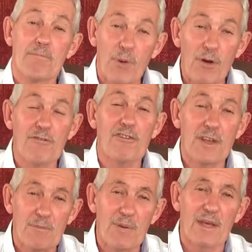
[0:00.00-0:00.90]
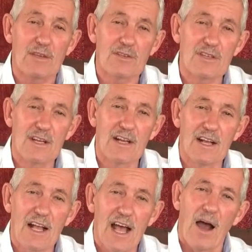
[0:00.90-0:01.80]
perfect peace.
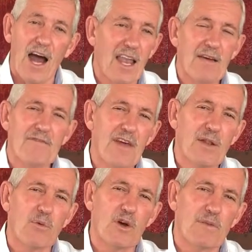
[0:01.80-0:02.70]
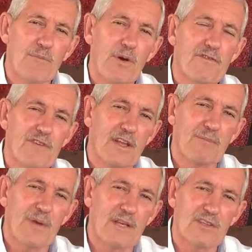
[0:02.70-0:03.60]
I love that word
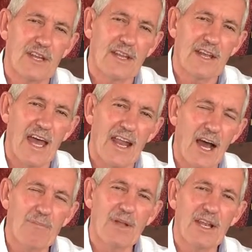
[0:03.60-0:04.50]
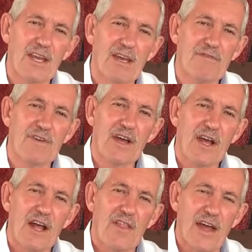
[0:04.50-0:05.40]
perfect peace, and, and I believe
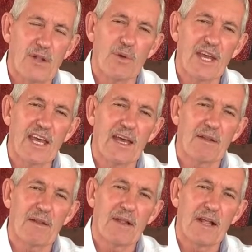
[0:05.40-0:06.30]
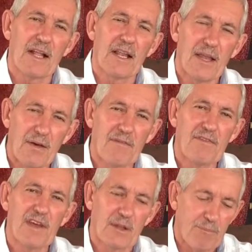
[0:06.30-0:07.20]
that we can
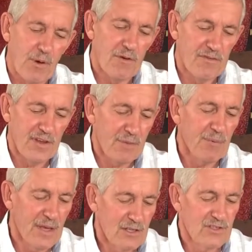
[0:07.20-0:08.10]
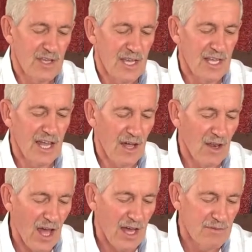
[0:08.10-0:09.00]
live in perfect peace in our
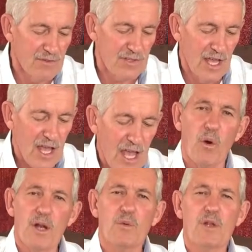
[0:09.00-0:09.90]
lives. What